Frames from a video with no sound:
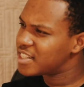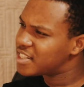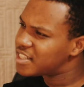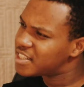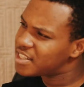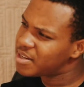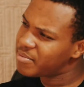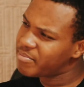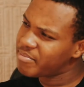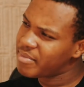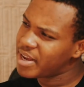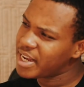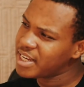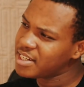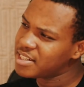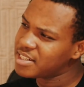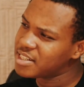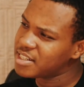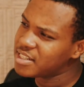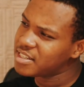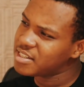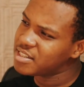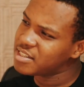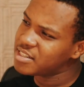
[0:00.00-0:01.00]

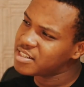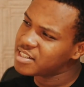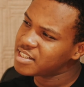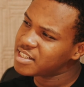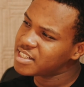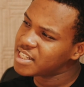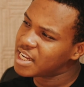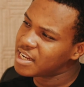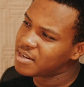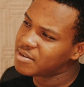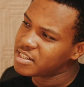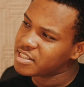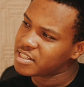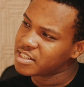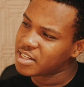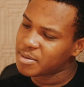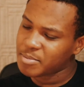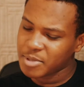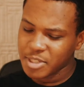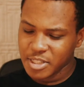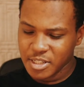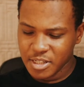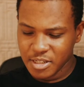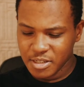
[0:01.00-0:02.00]
Samatan,
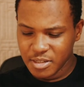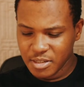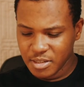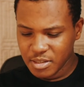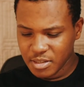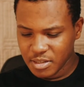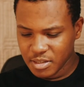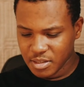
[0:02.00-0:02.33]
Samatan.